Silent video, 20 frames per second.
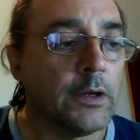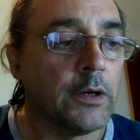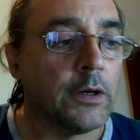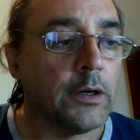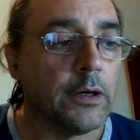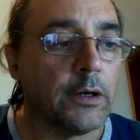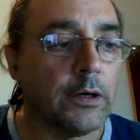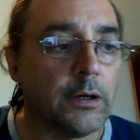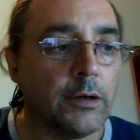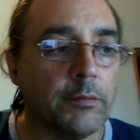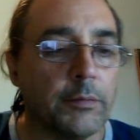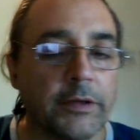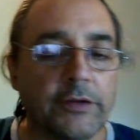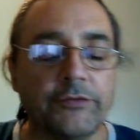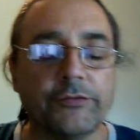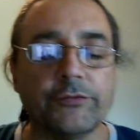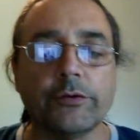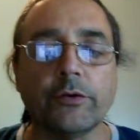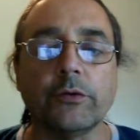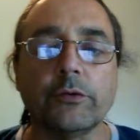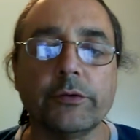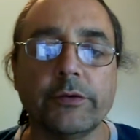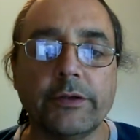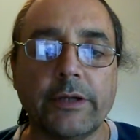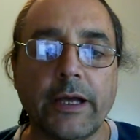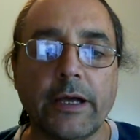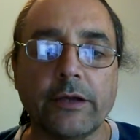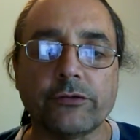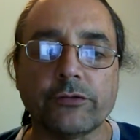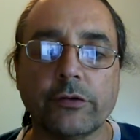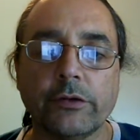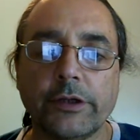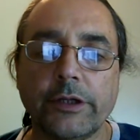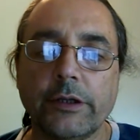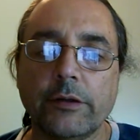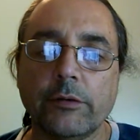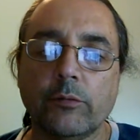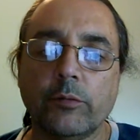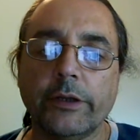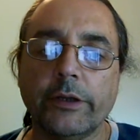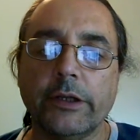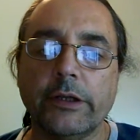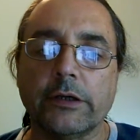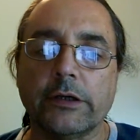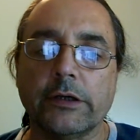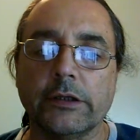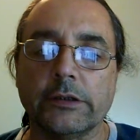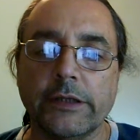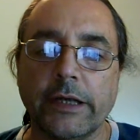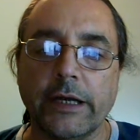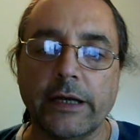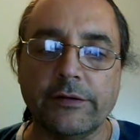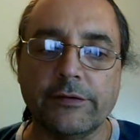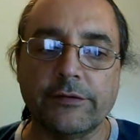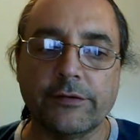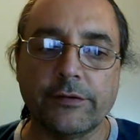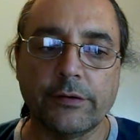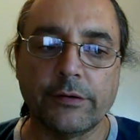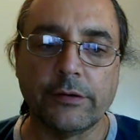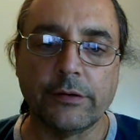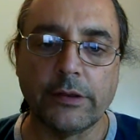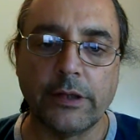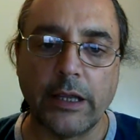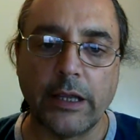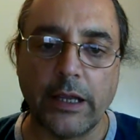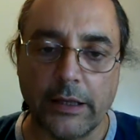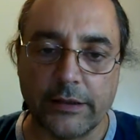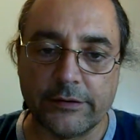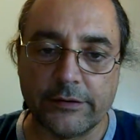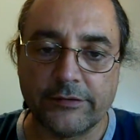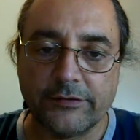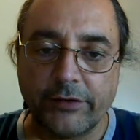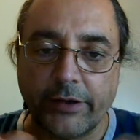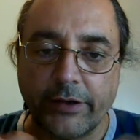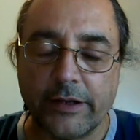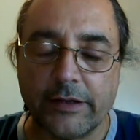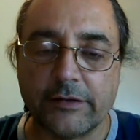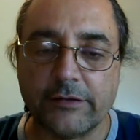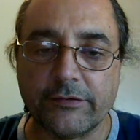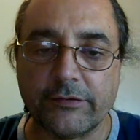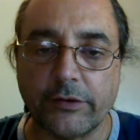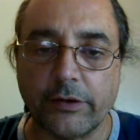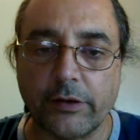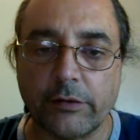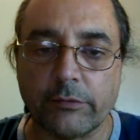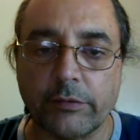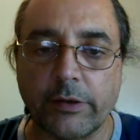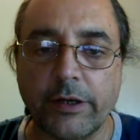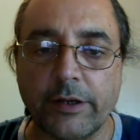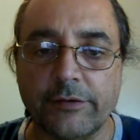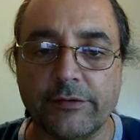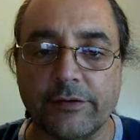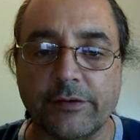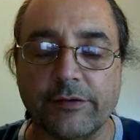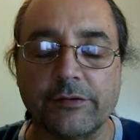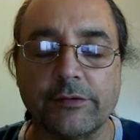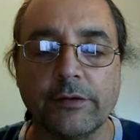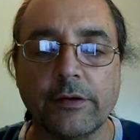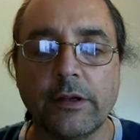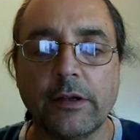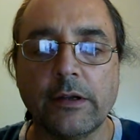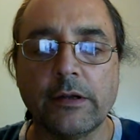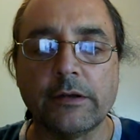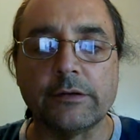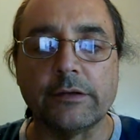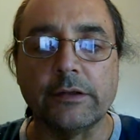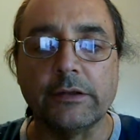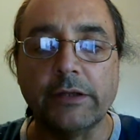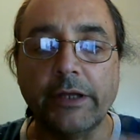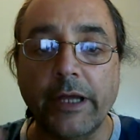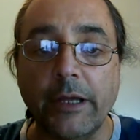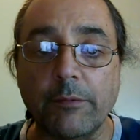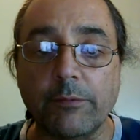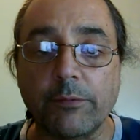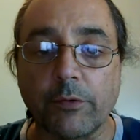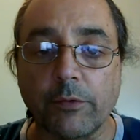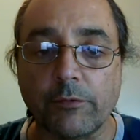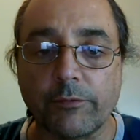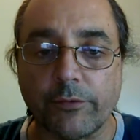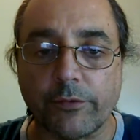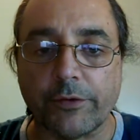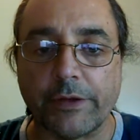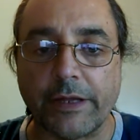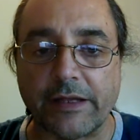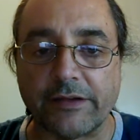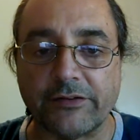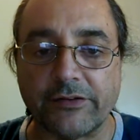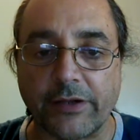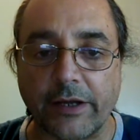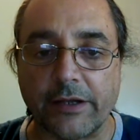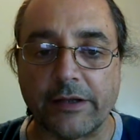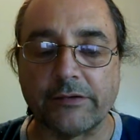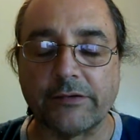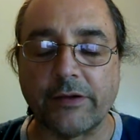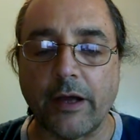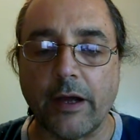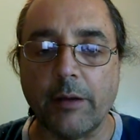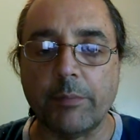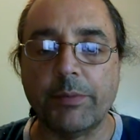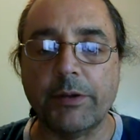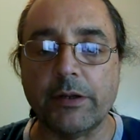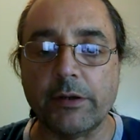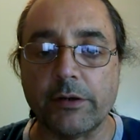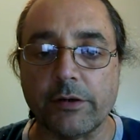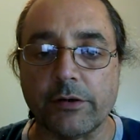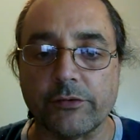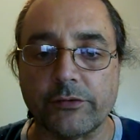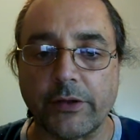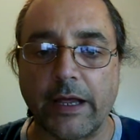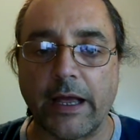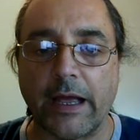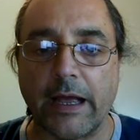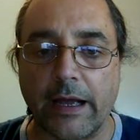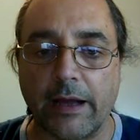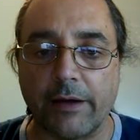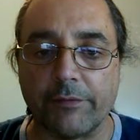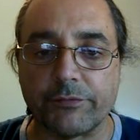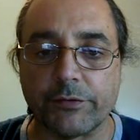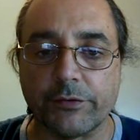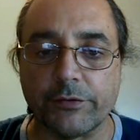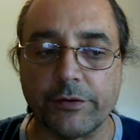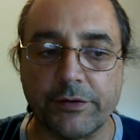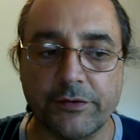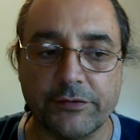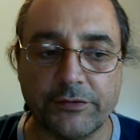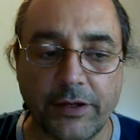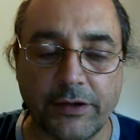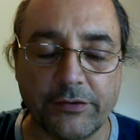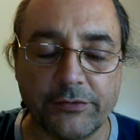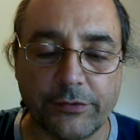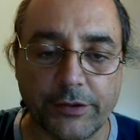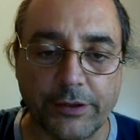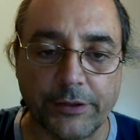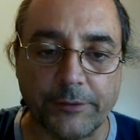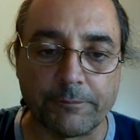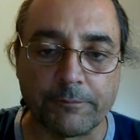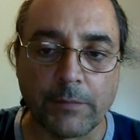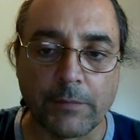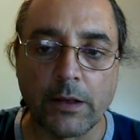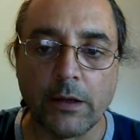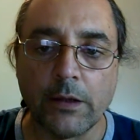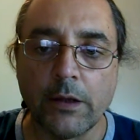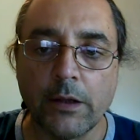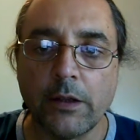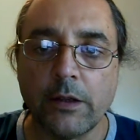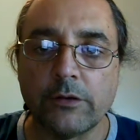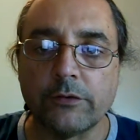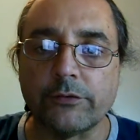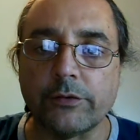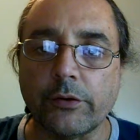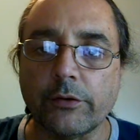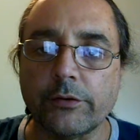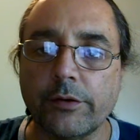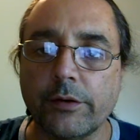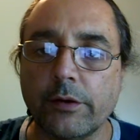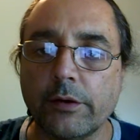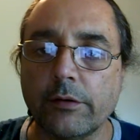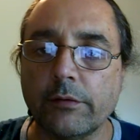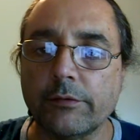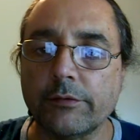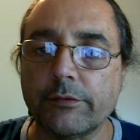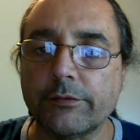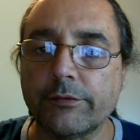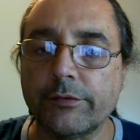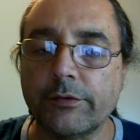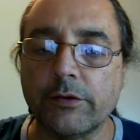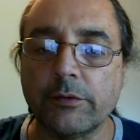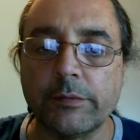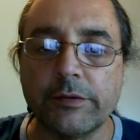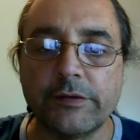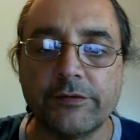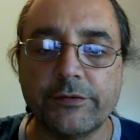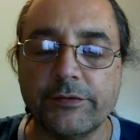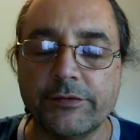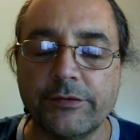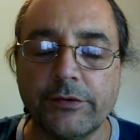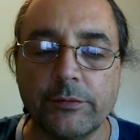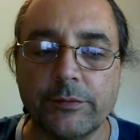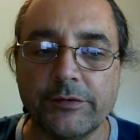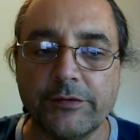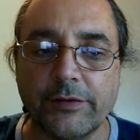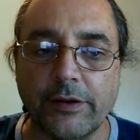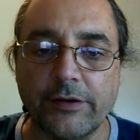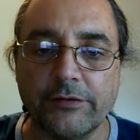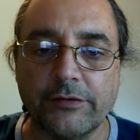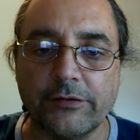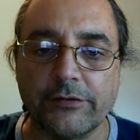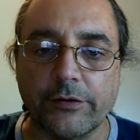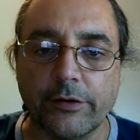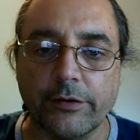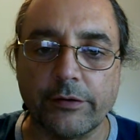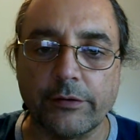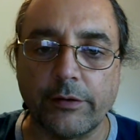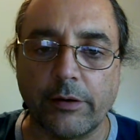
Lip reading: And so naturally we collect and the science arises. The label for that science appears after the necessity. So the human sciences are